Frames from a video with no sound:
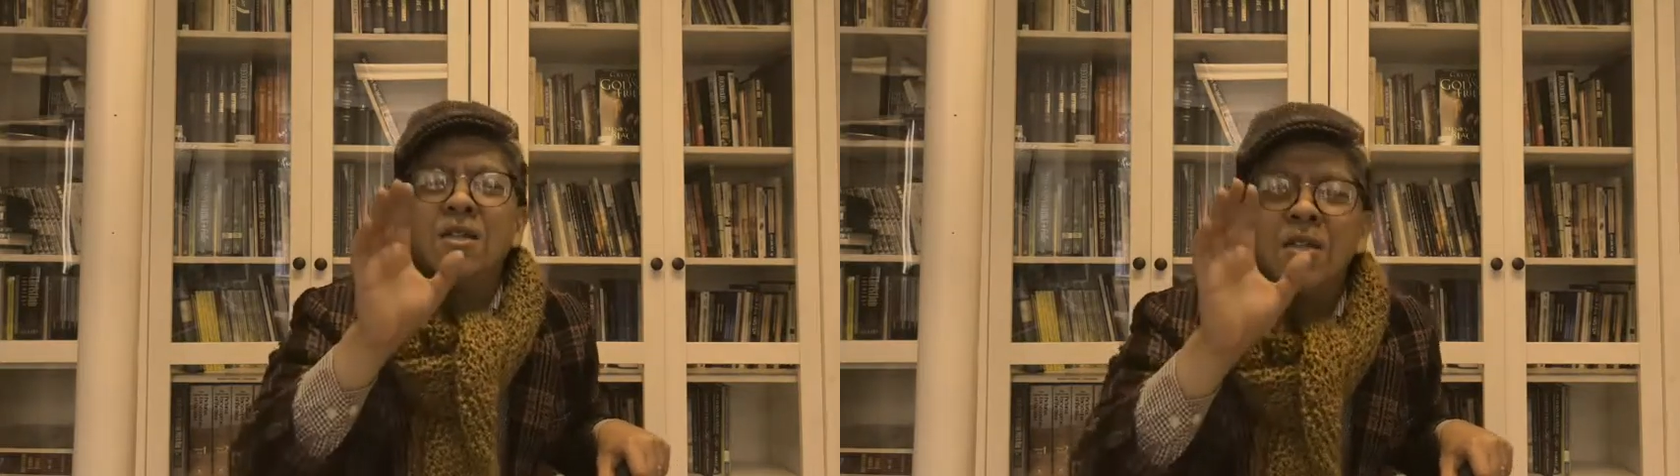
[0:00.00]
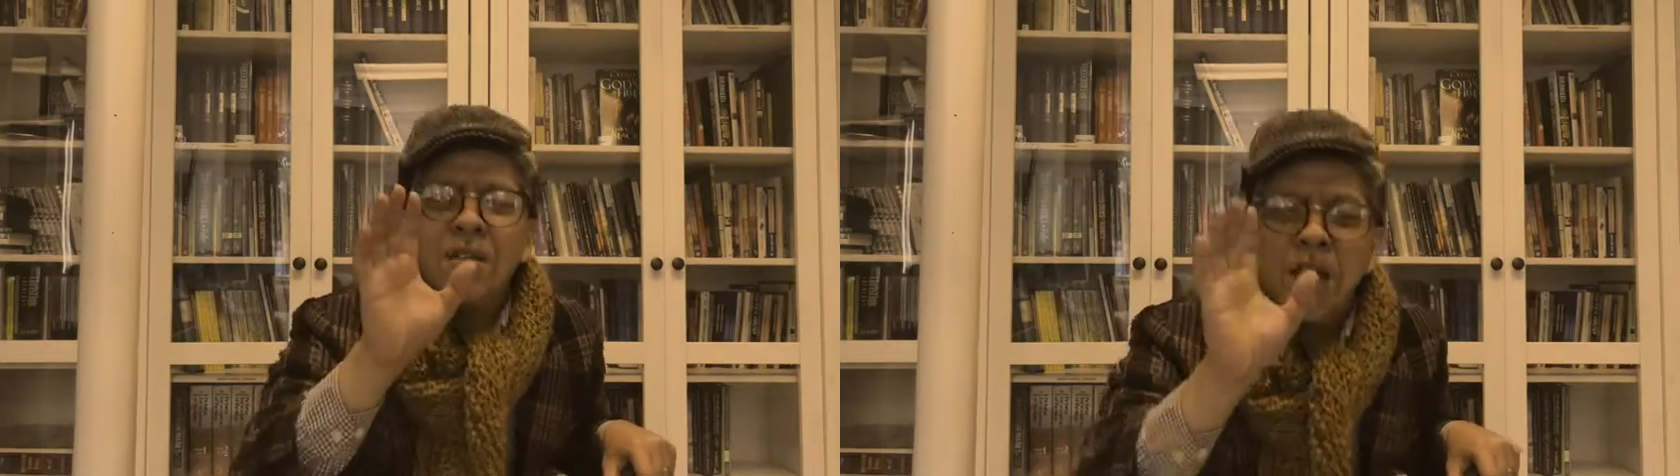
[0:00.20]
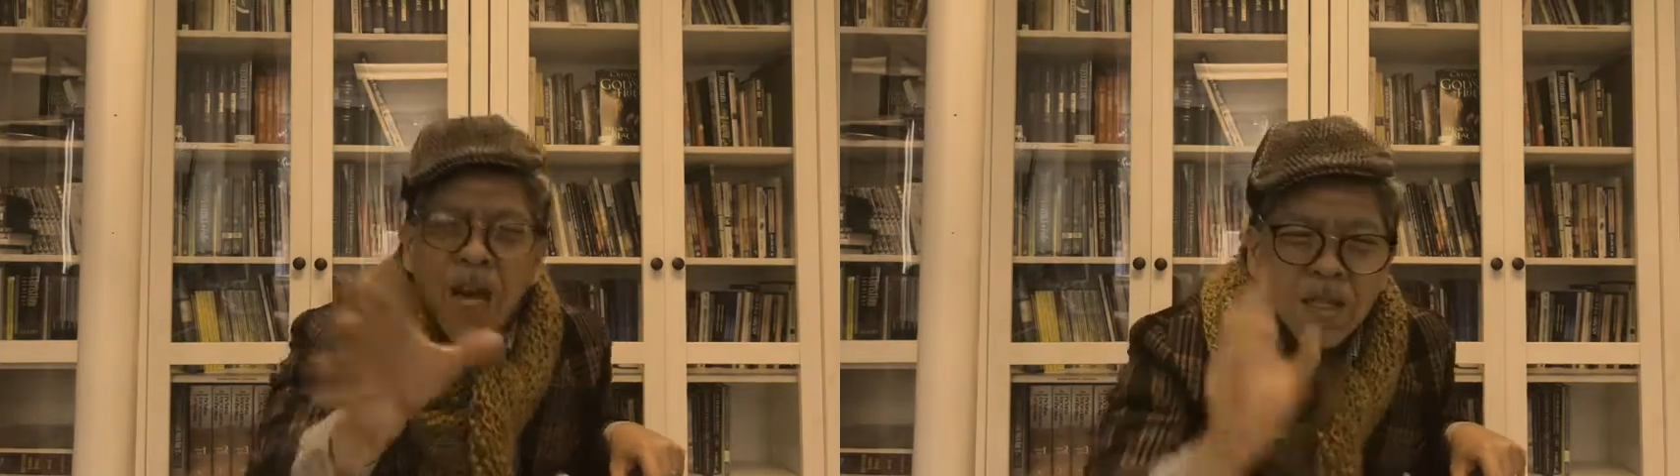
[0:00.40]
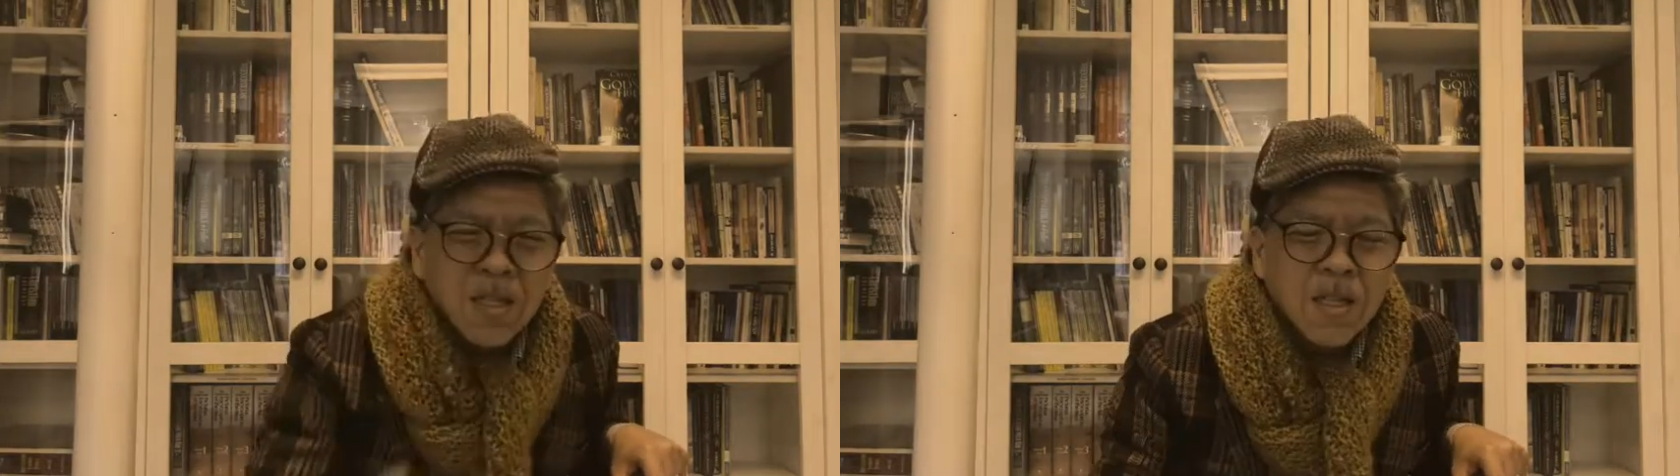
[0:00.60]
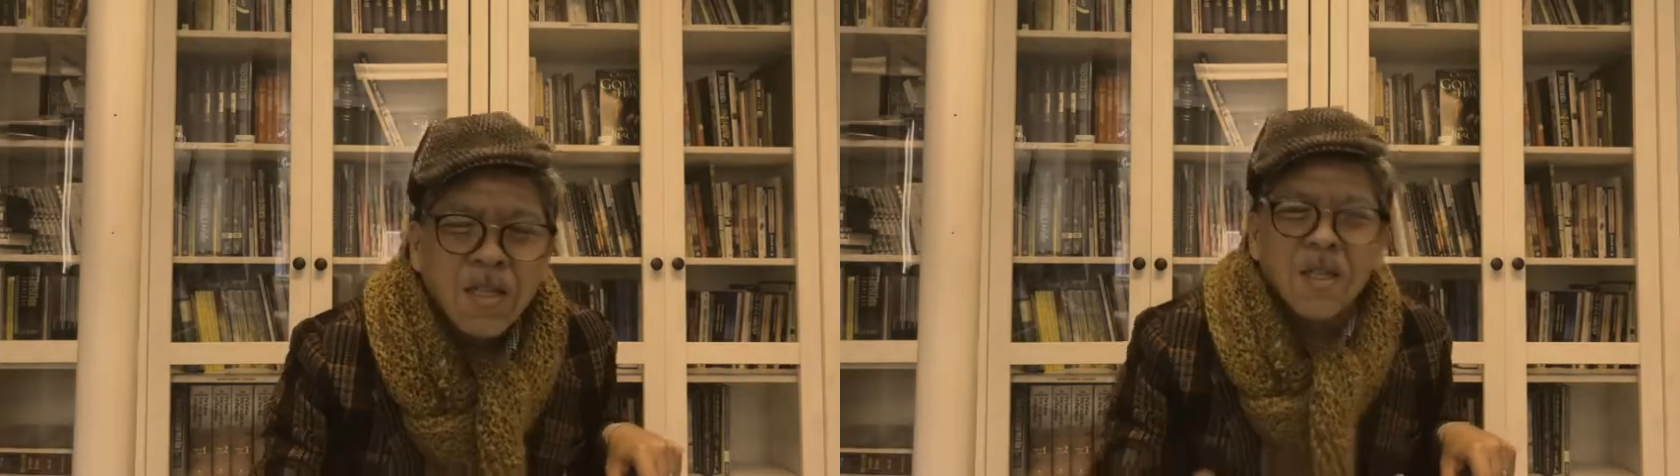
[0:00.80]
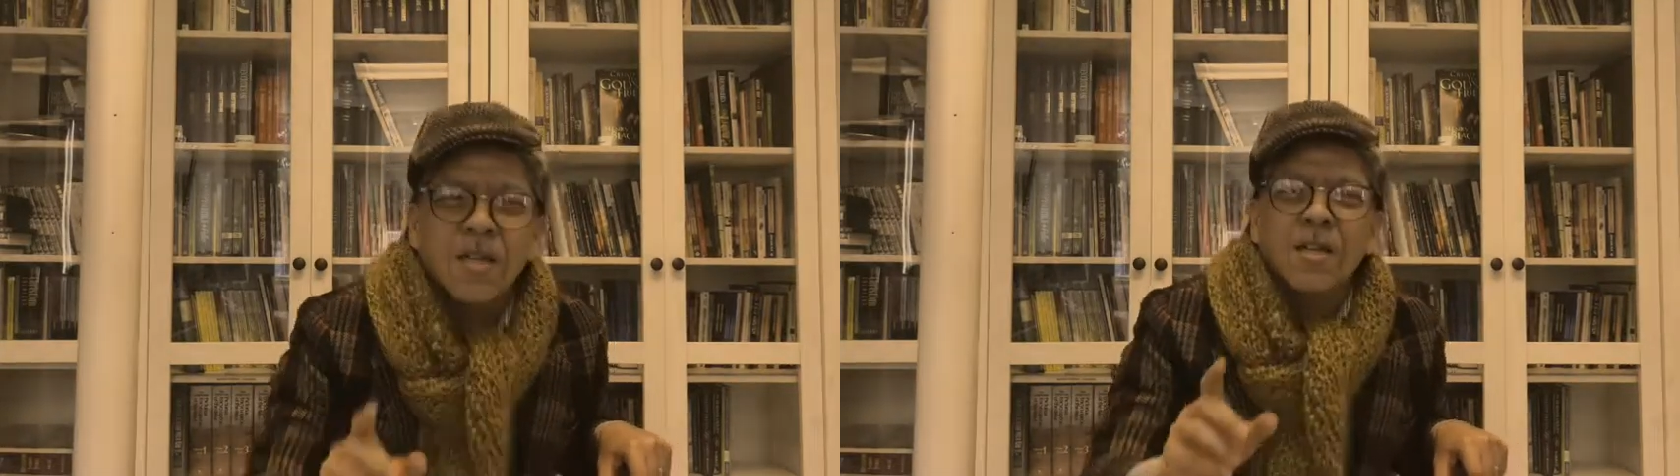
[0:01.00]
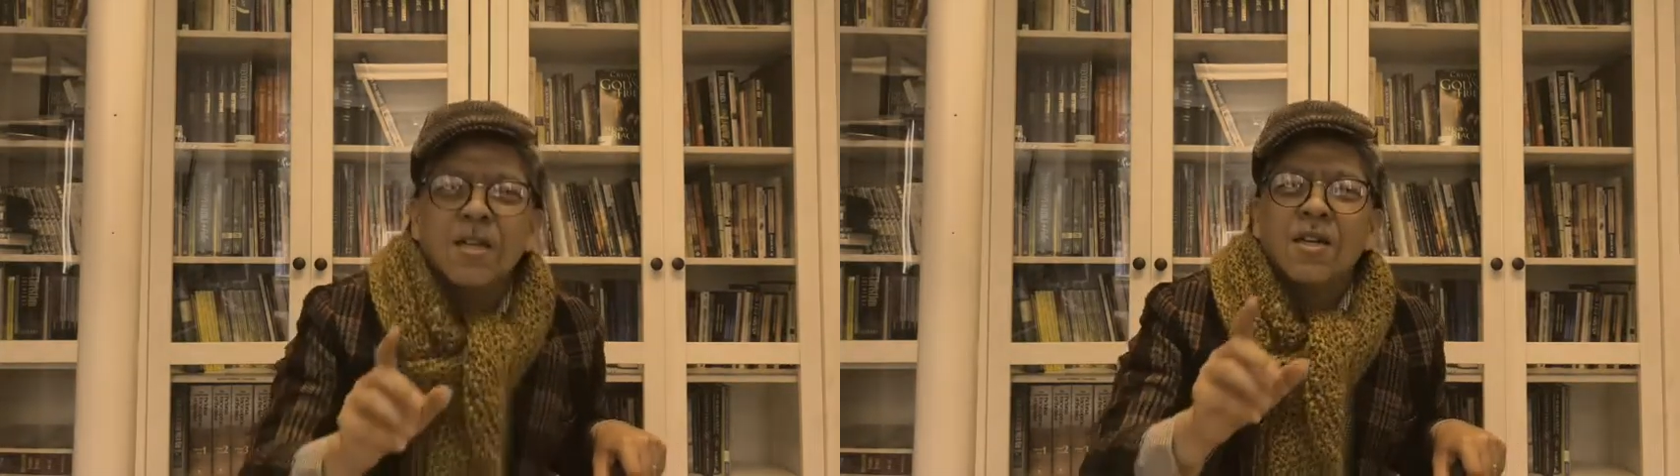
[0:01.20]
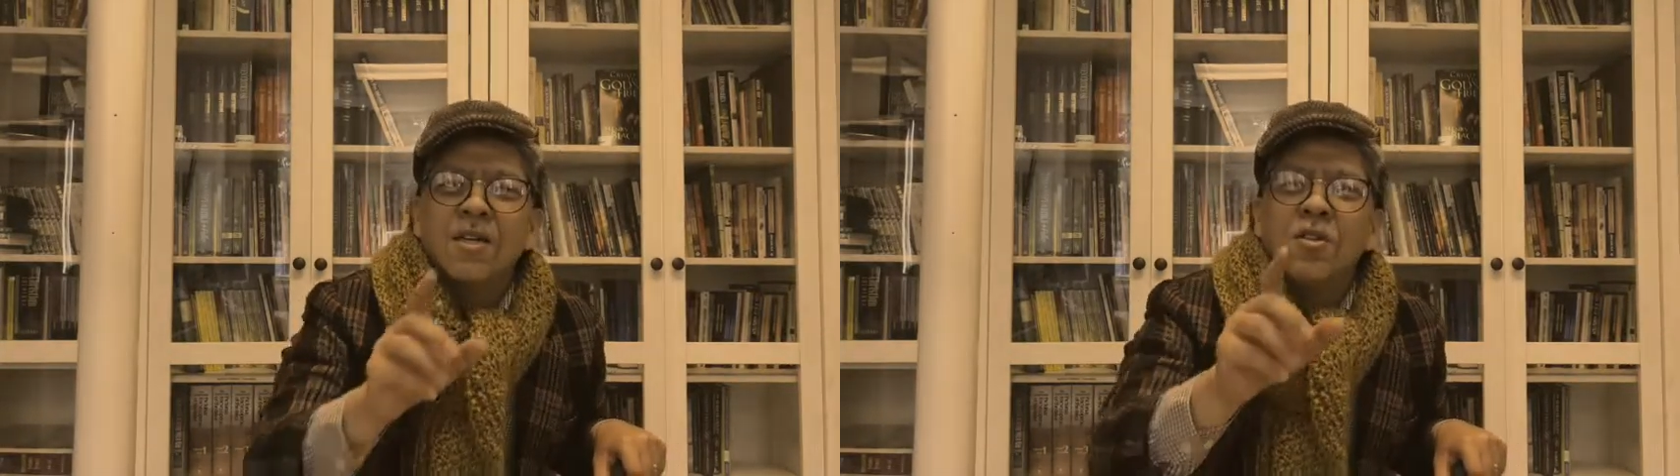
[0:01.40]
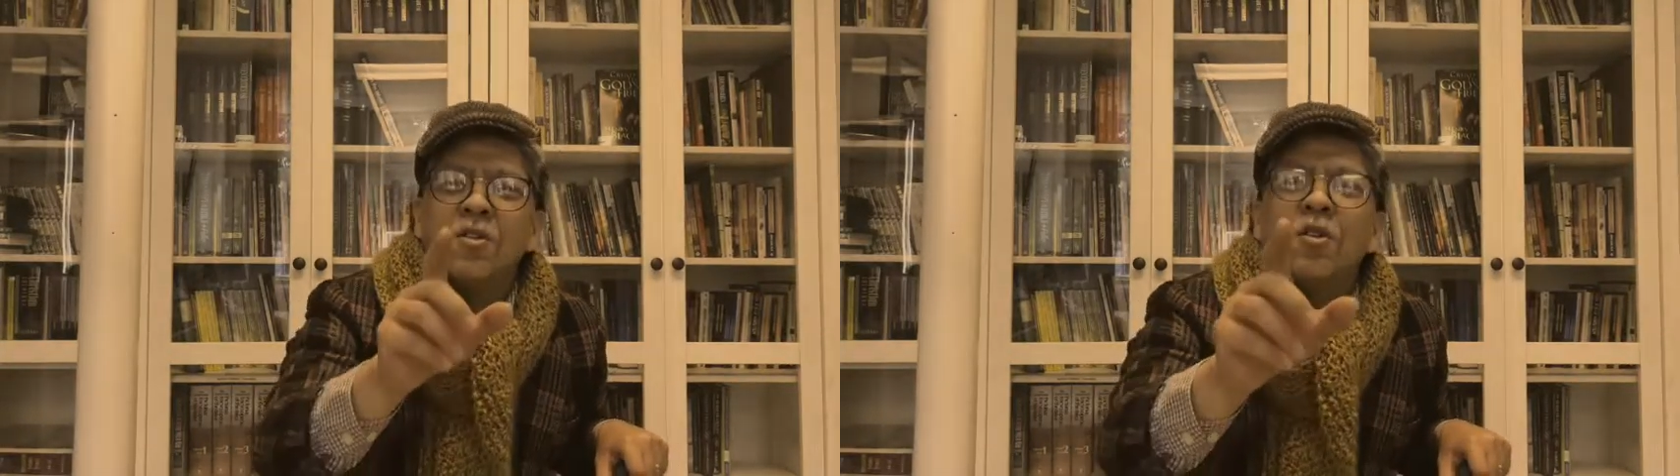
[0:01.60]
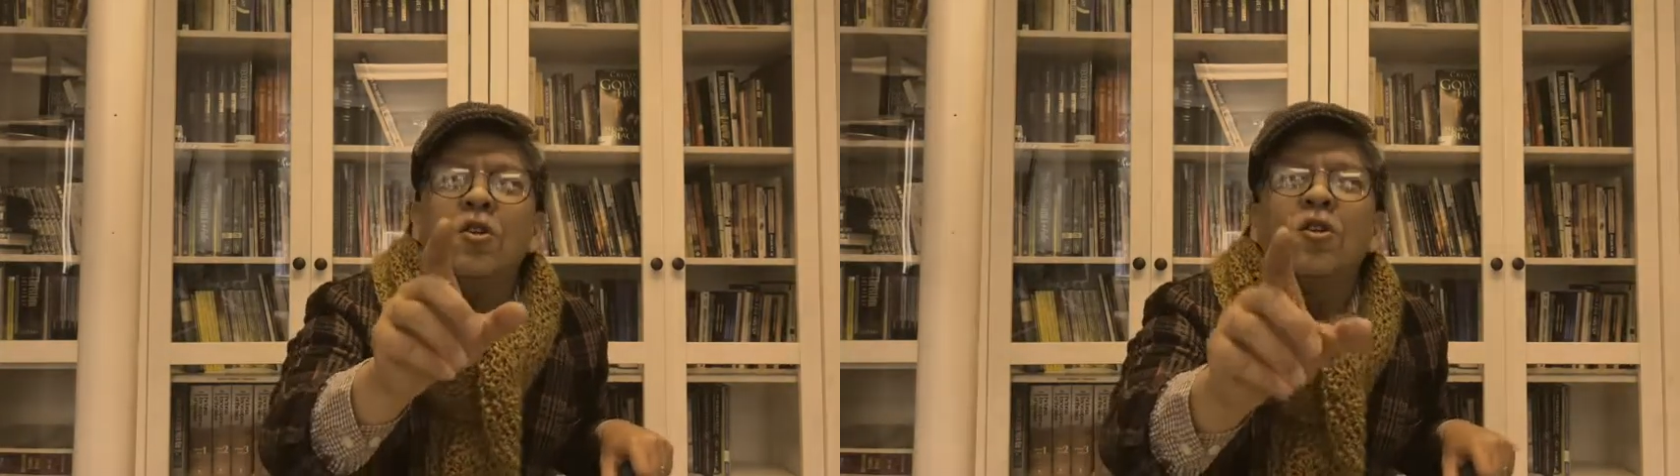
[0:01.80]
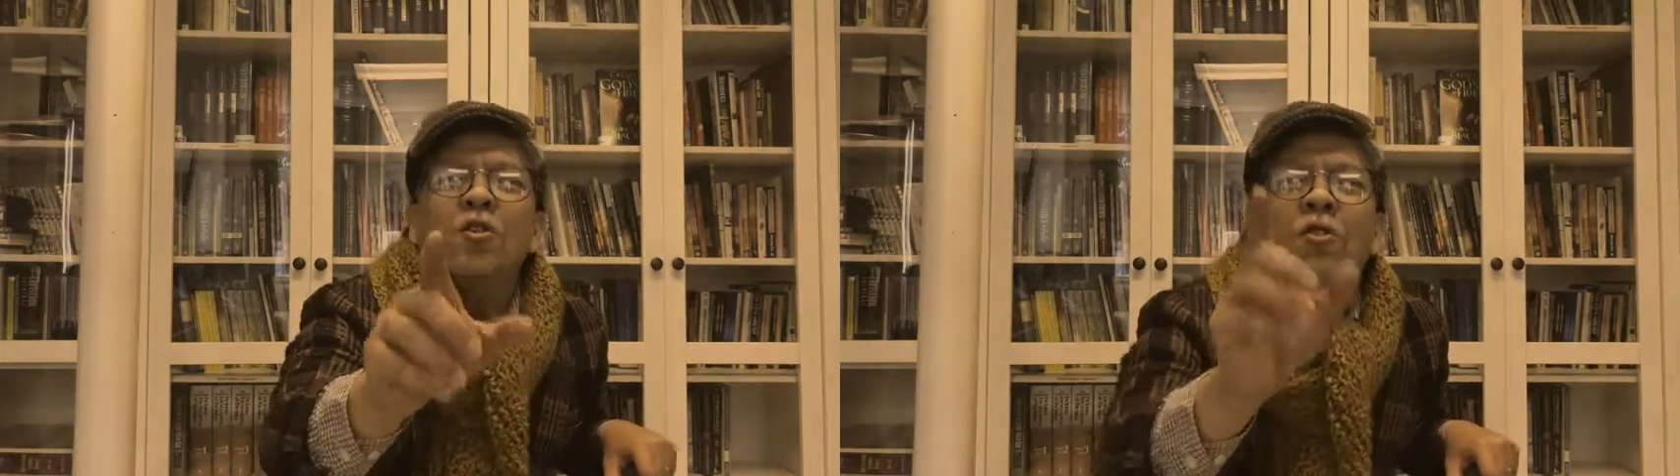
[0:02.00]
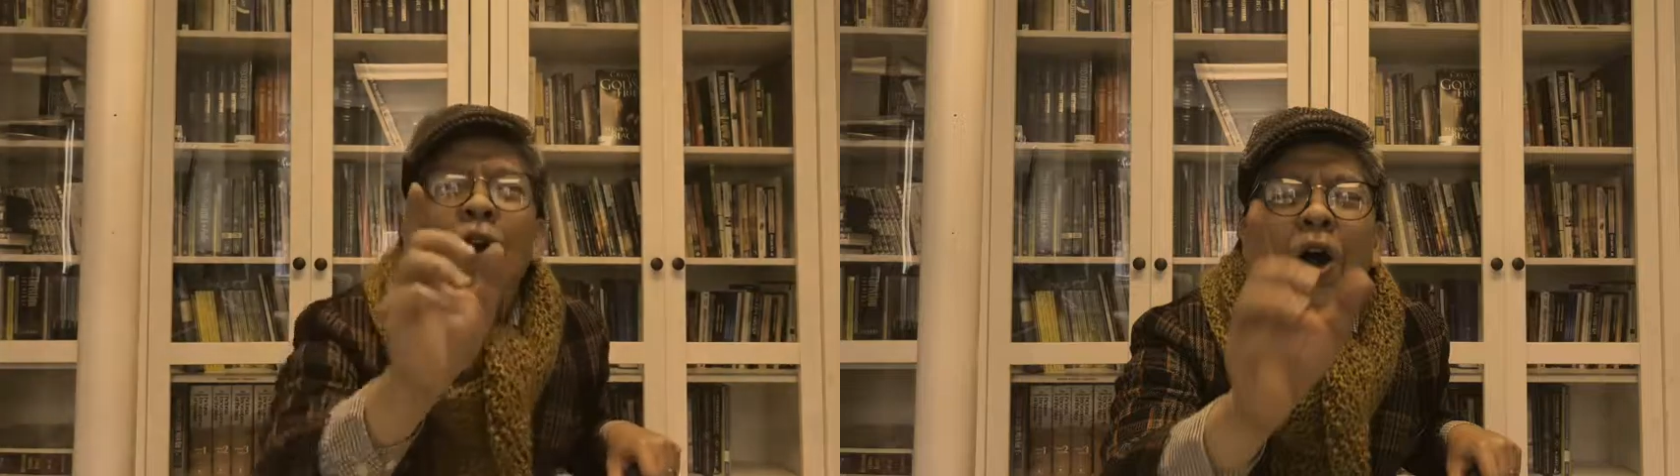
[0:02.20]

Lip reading: Yes, you